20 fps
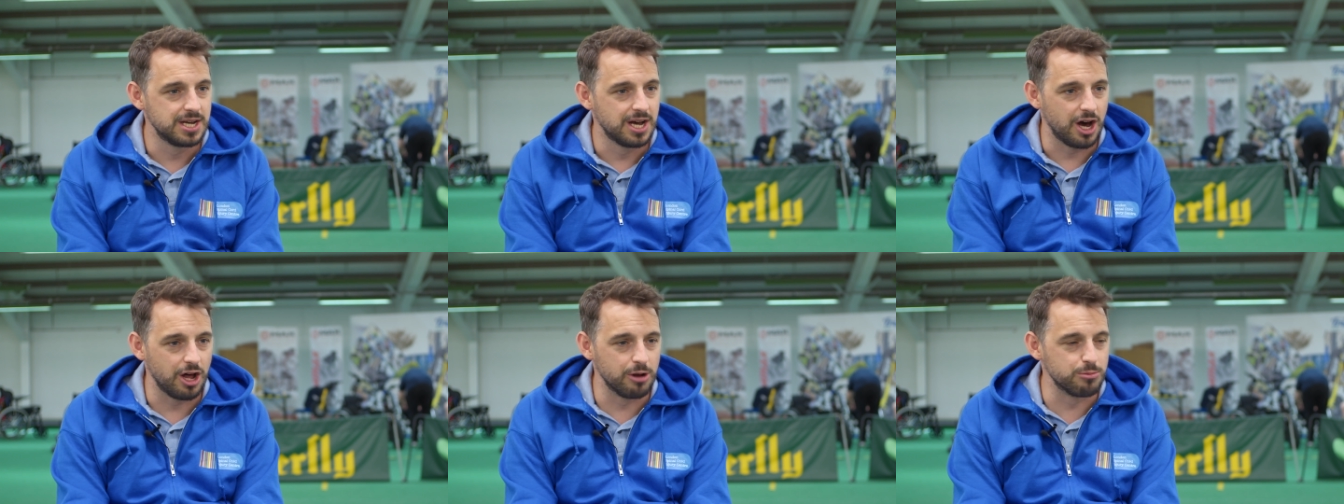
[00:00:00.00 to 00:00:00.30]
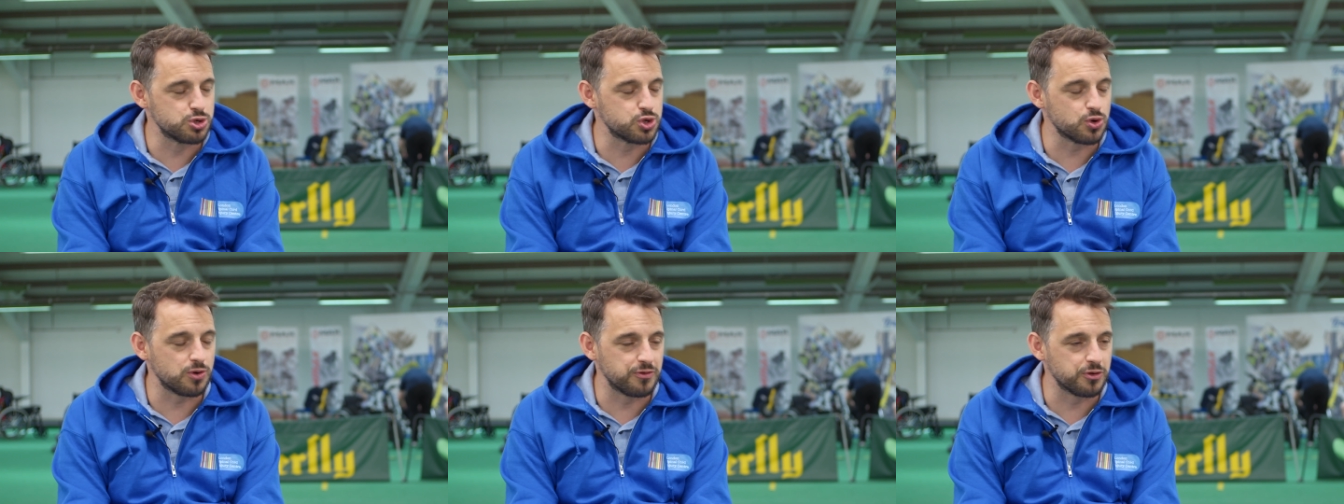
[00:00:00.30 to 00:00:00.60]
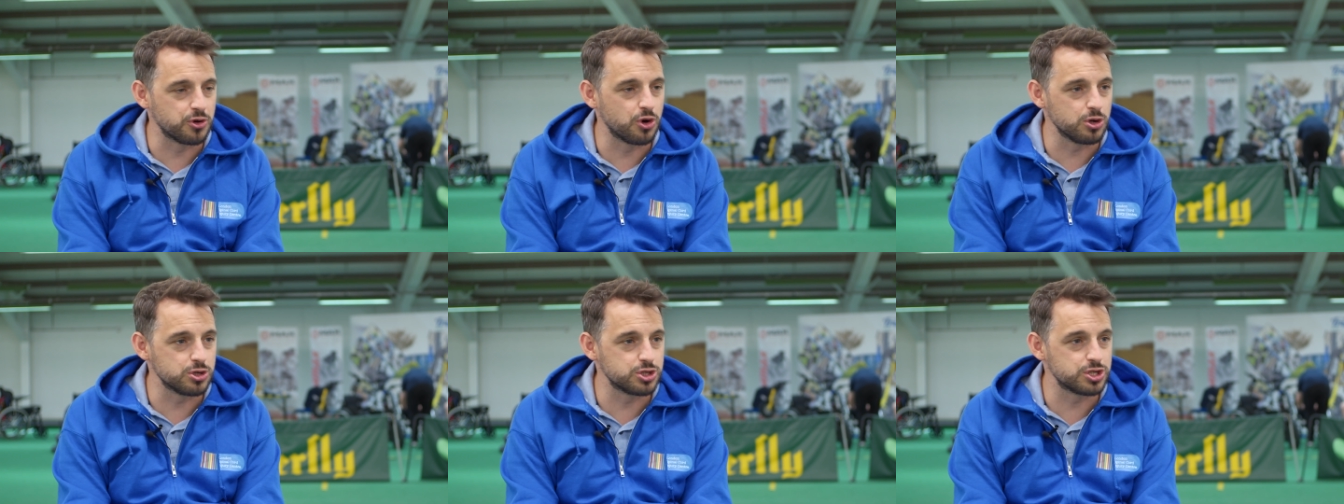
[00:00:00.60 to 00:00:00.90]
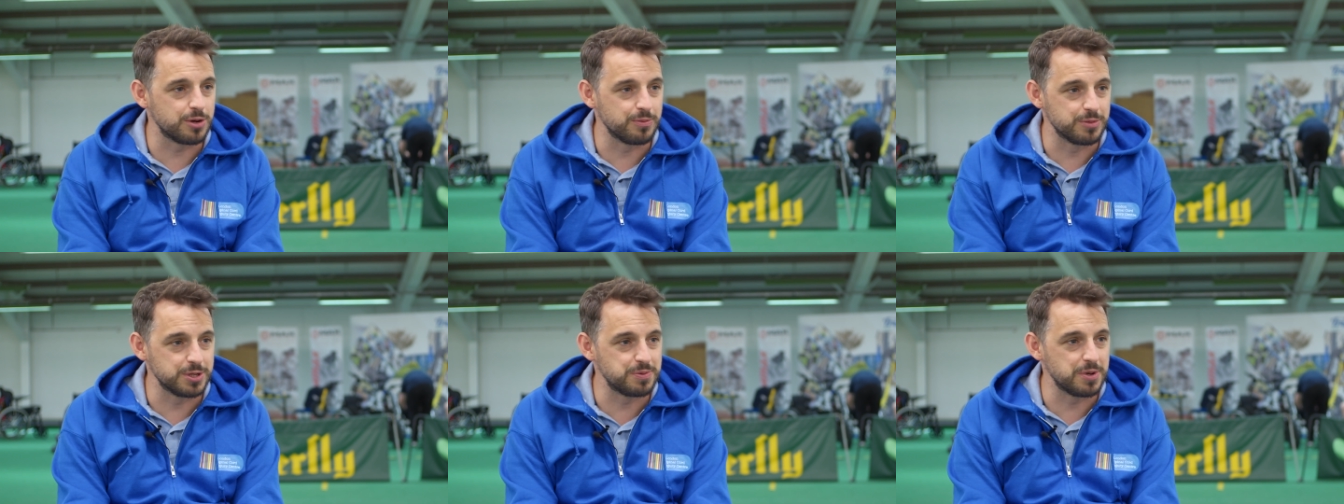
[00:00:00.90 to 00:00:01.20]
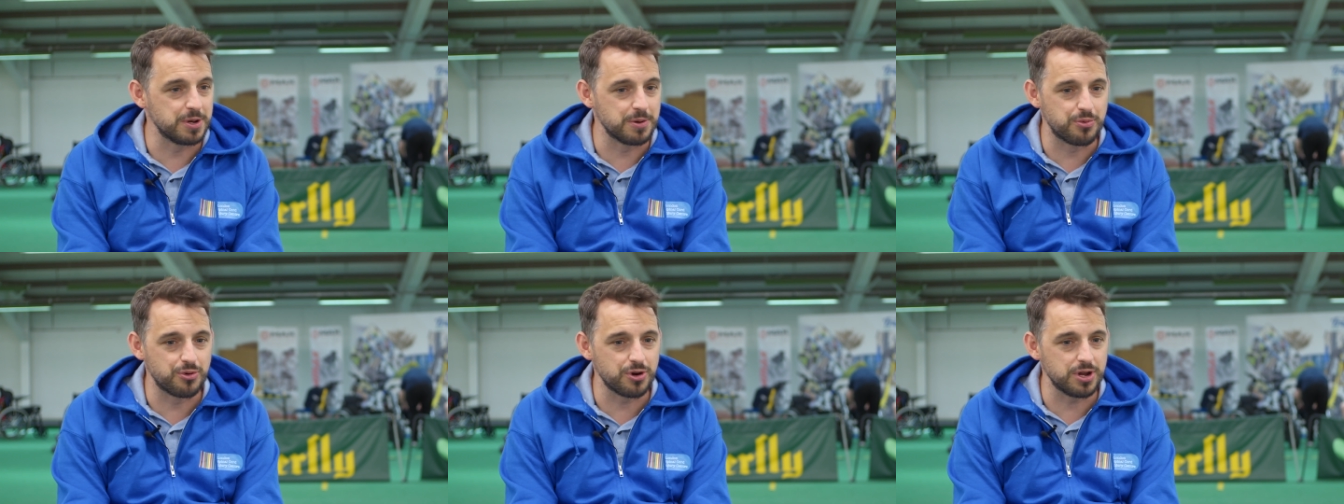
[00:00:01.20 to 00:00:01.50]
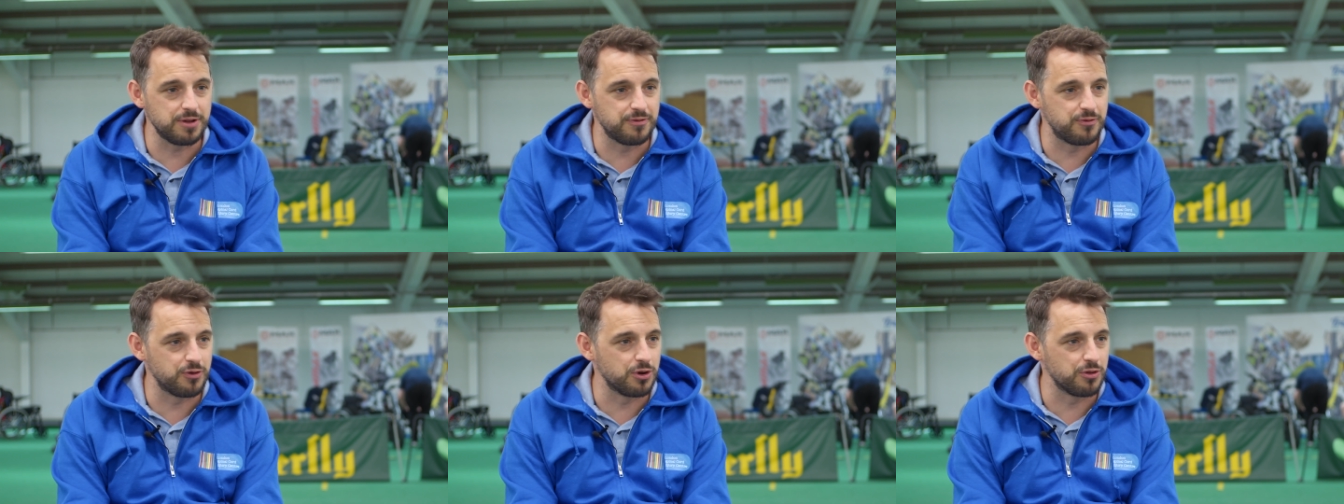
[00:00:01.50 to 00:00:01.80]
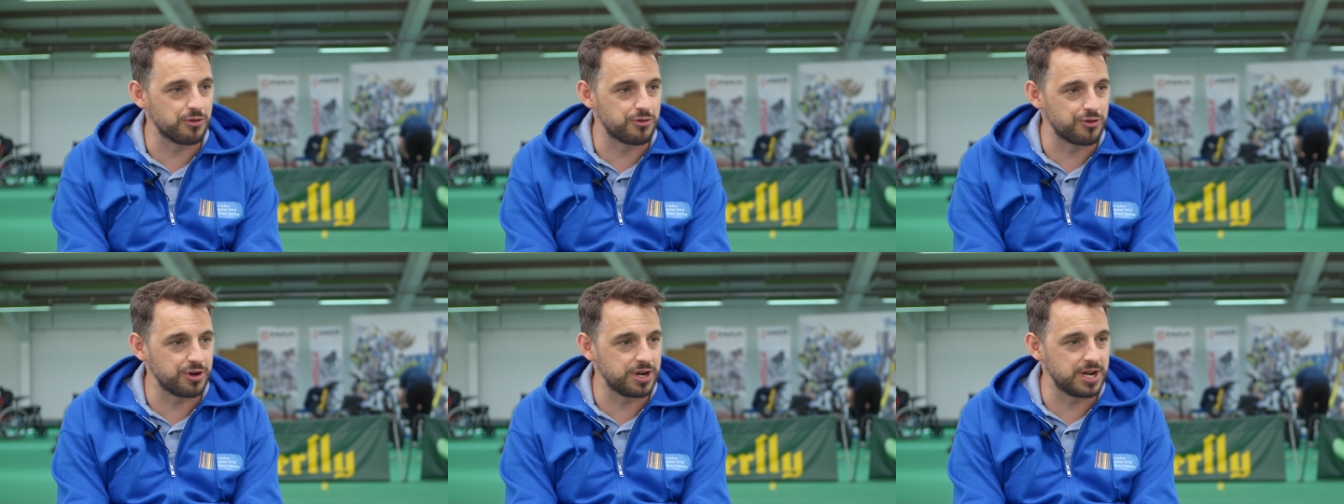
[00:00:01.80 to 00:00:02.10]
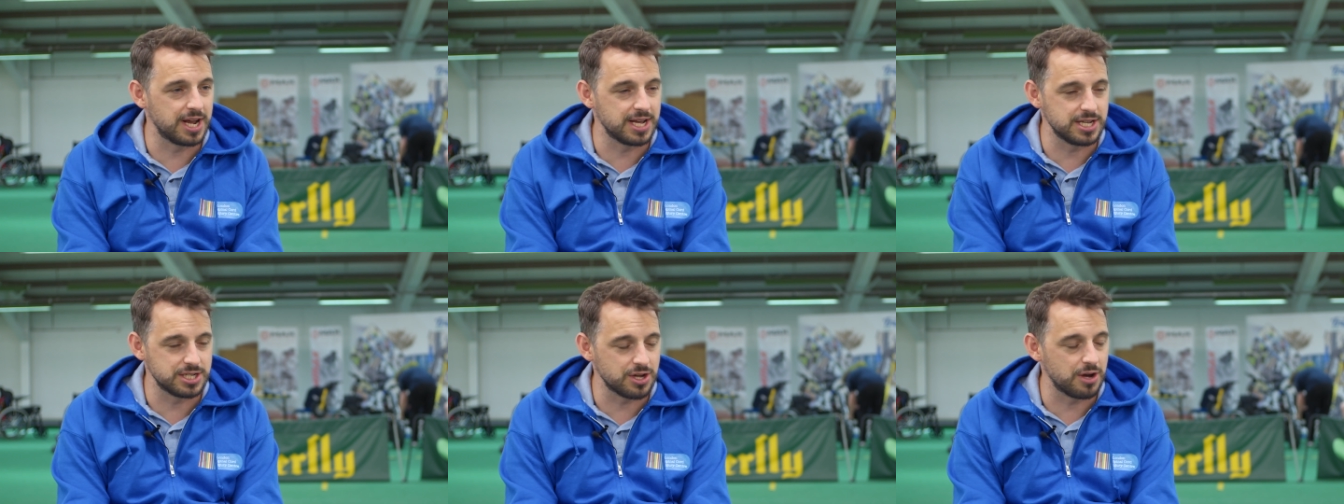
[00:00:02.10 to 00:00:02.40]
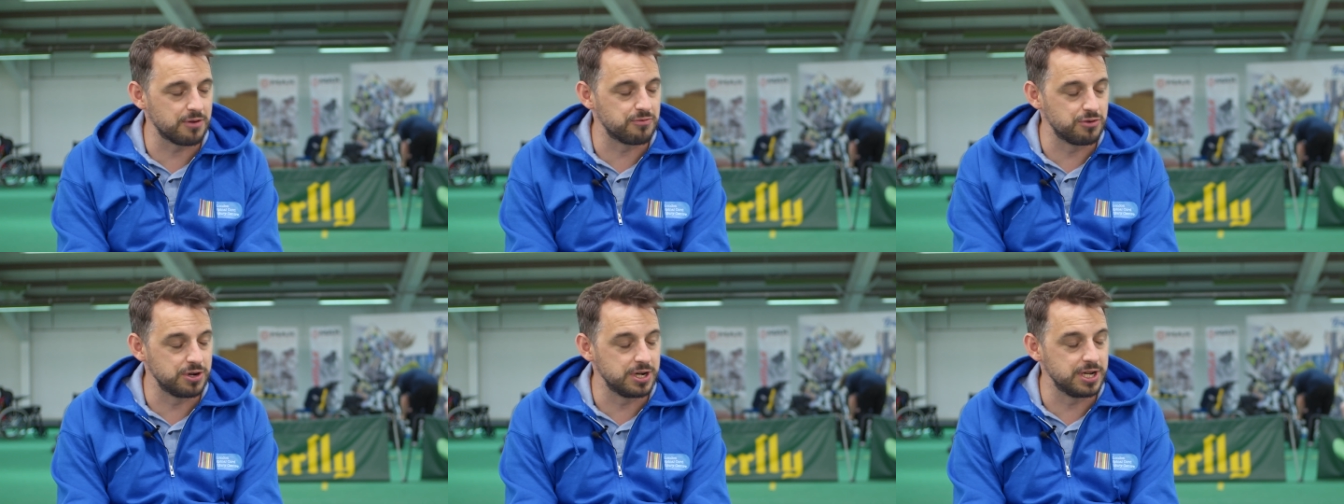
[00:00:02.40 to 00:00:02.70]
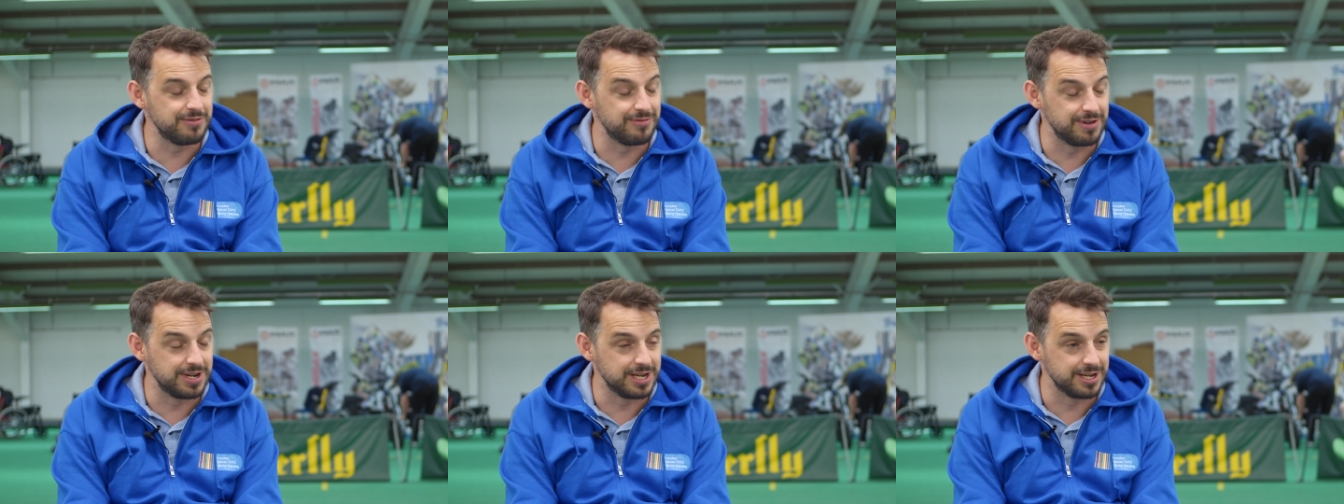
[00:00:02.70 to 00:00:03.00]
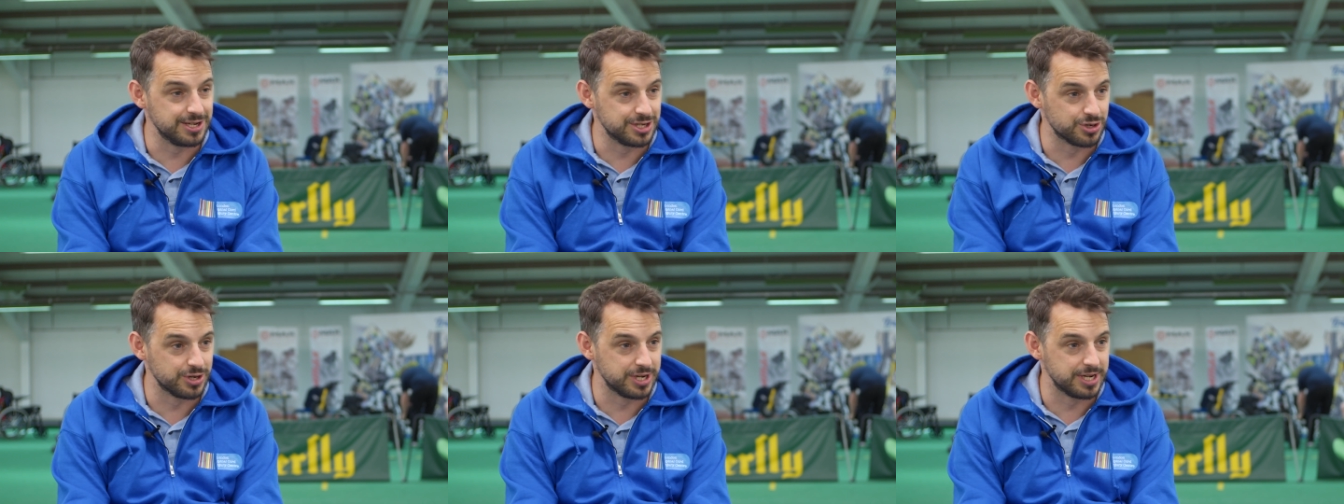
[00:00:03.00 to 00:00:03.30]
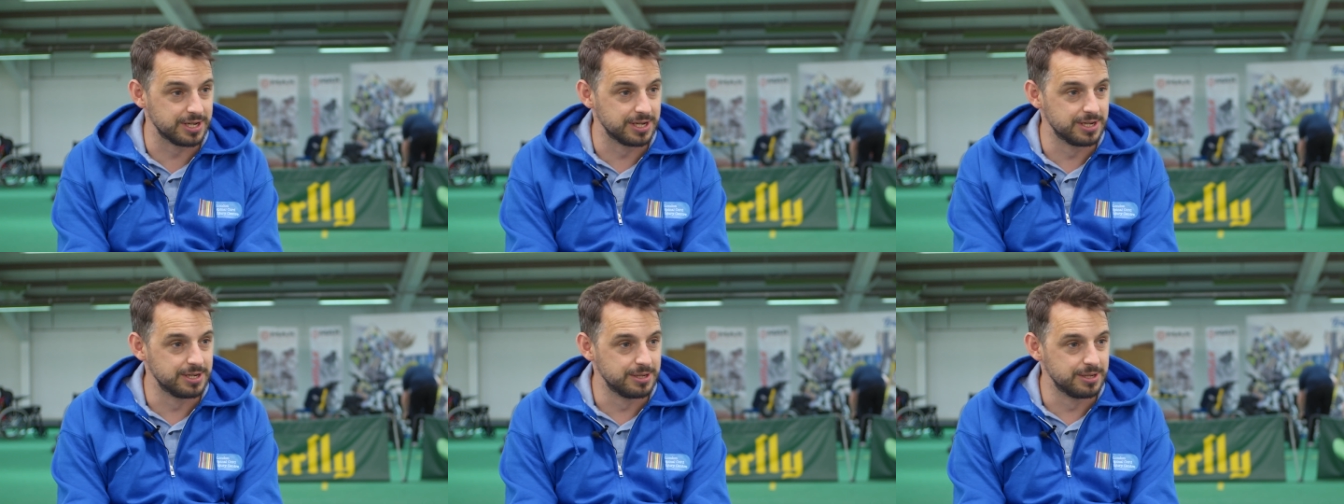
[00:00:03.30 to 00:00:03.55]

I'm sure I've forgotten some. It's been a pretty full-on three days that I've really, really enjoyed.